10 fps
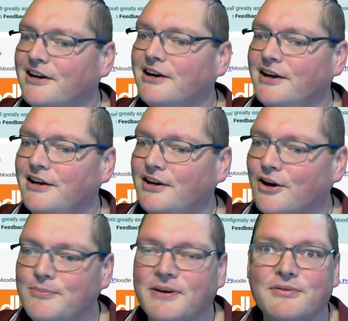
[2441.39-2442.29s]
I
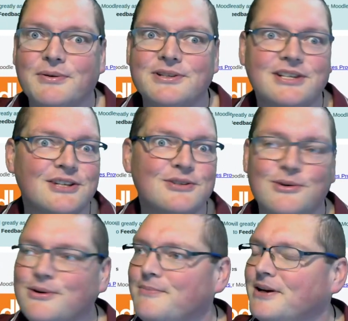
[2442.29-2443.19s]
hope everyone starts
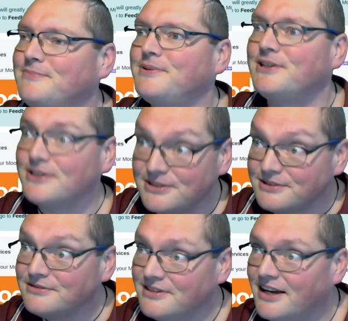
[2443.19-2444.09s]
talking about it because